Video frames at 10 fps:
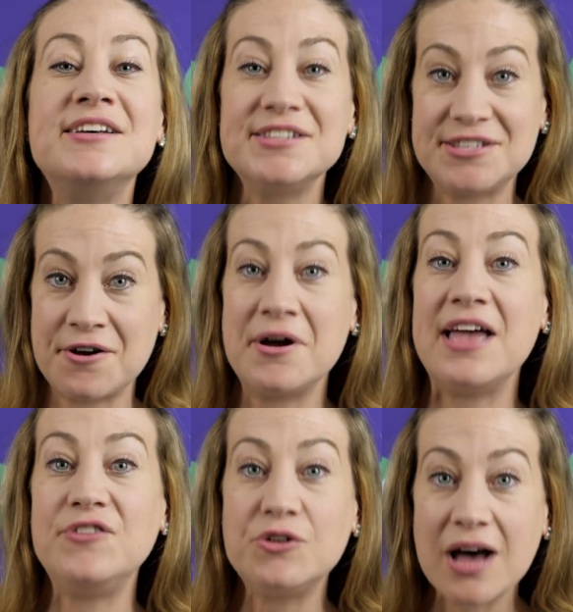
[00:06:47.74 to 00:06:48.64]
So
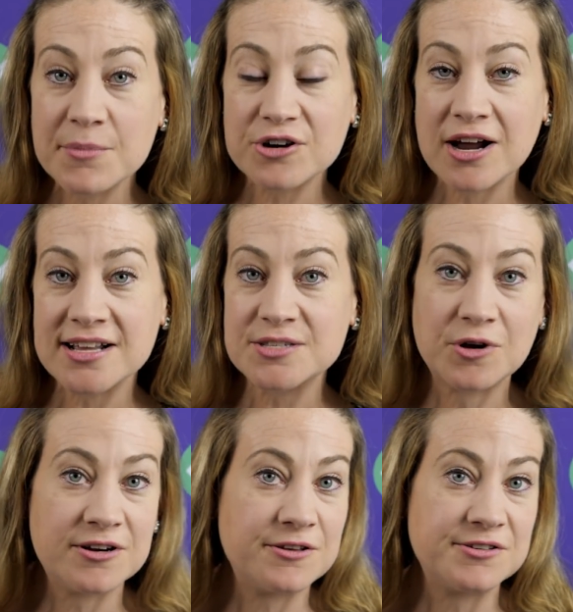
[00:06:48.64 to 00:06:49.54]
if you come across
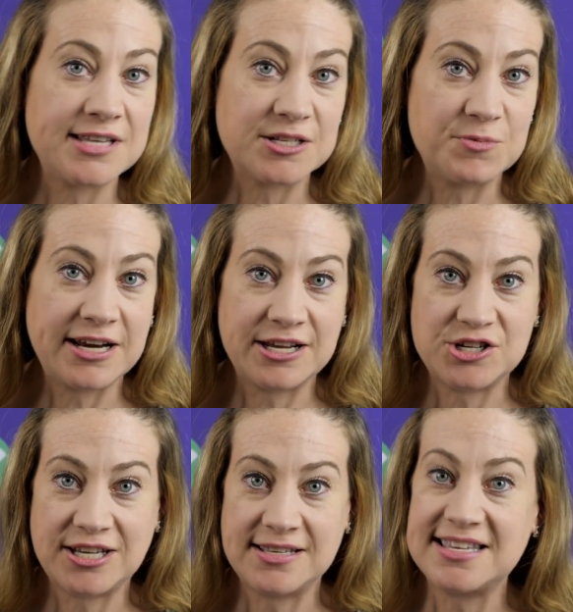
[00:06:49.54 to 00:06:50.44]
one of those
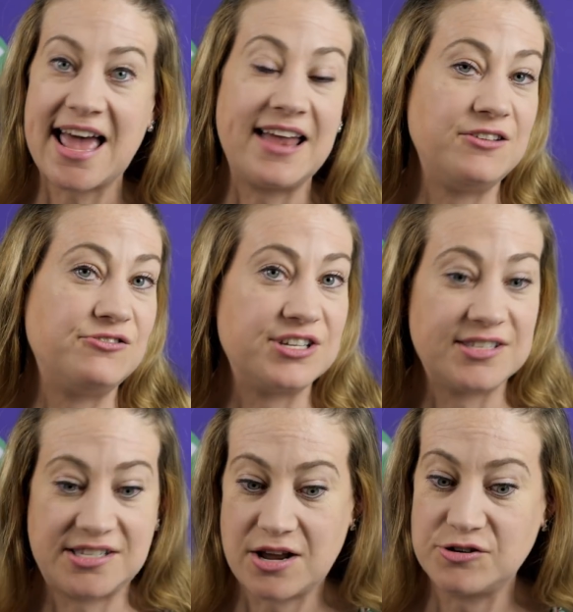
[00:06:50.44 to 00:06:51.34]
explanations and you
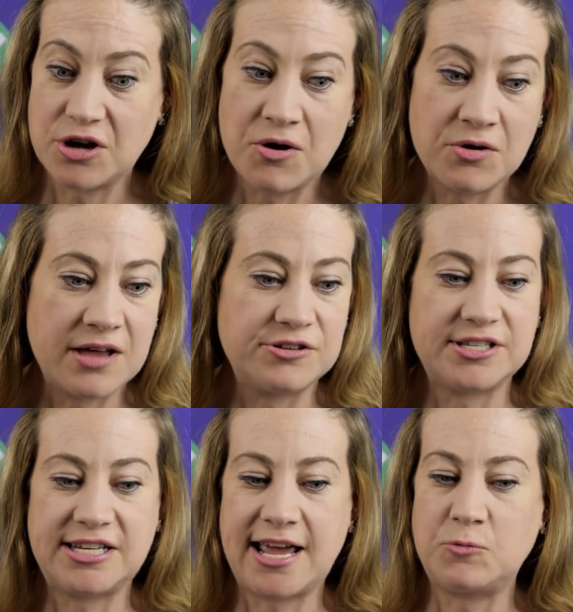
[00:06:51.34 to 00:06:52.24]
just don't
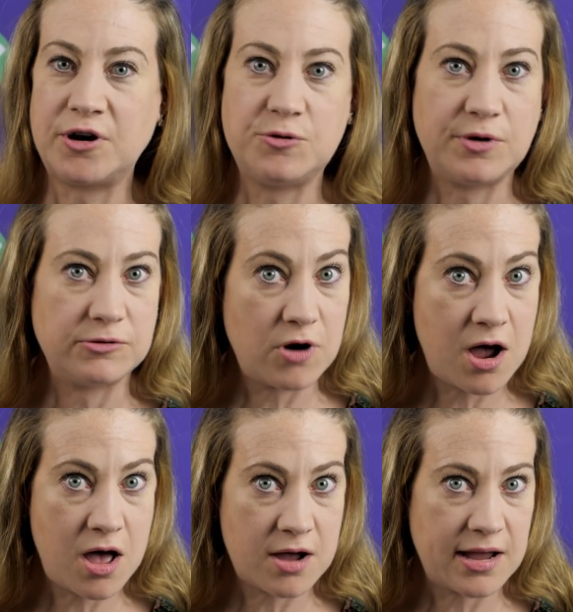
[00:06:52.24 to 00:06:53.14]
understand where you went
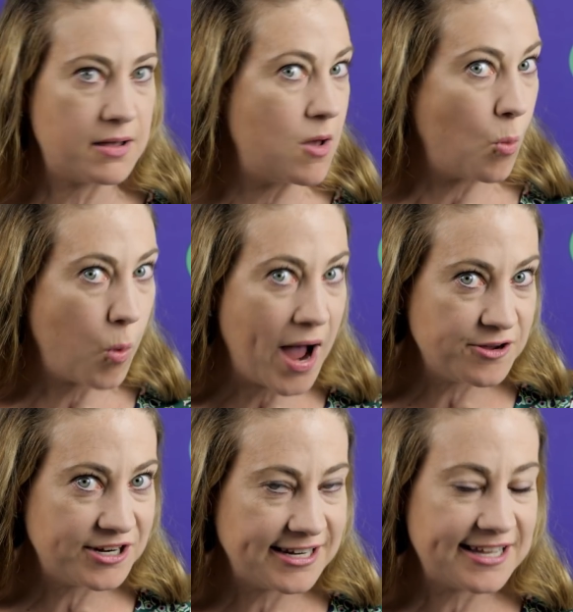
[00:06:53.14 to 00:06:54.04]
wrong, why
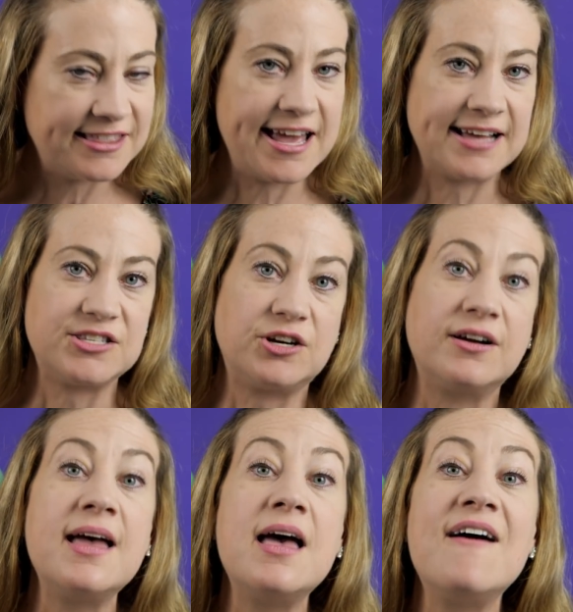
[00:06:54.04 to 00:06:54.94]
you didn't get the
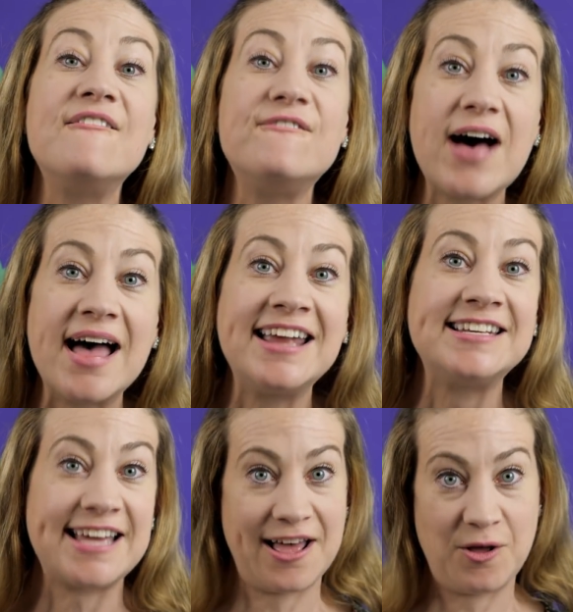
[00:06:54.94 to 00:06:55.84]
answer,
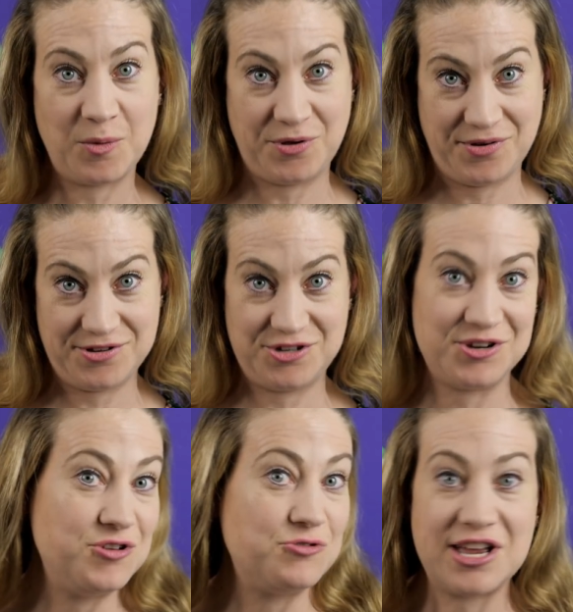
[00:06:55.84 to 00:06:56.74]
find help.
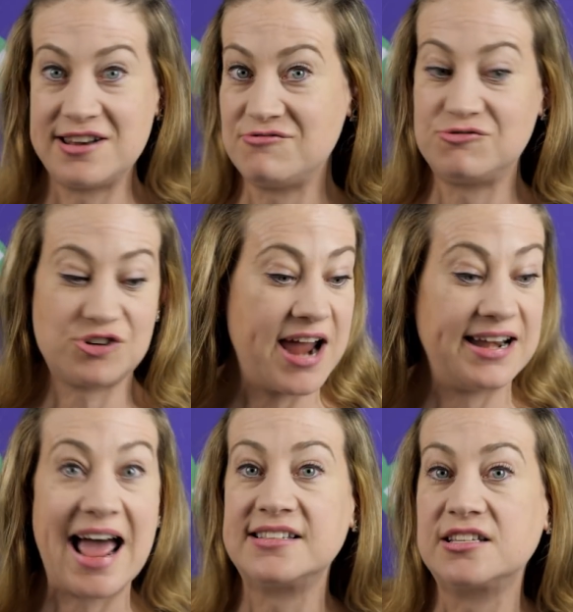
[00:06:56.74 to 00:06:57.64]
You can try
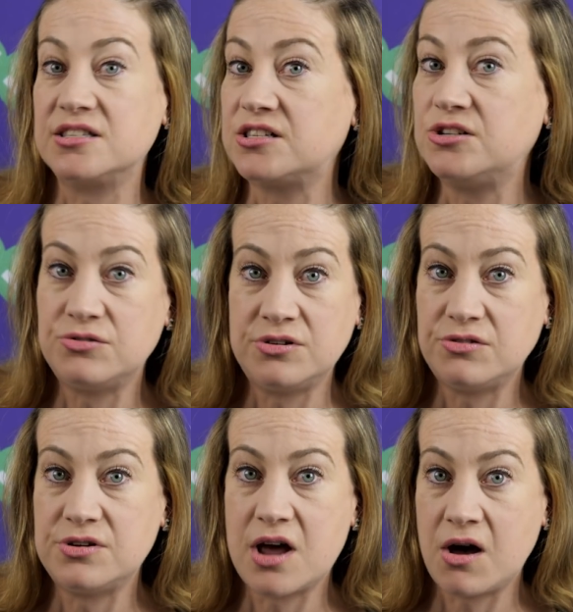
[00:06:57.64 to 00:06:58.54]
and ask a student
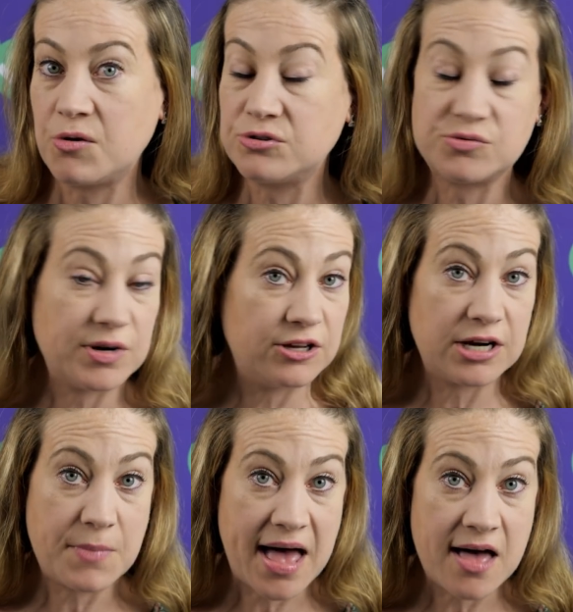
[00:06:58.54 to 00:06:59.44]
you know who's really
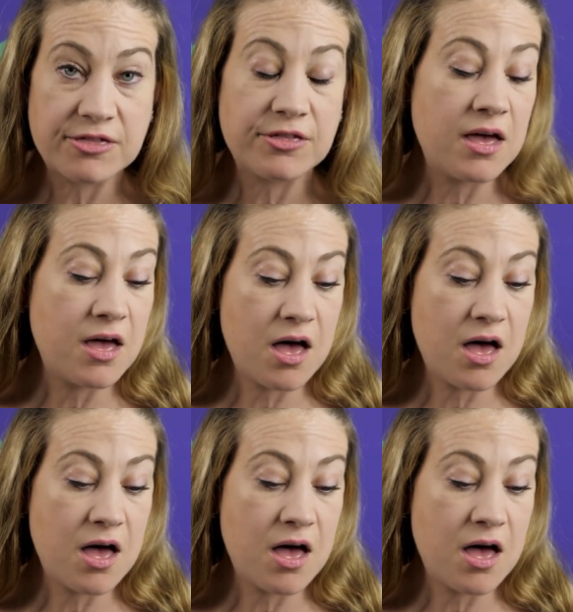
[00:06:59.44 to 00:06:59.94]
good at math.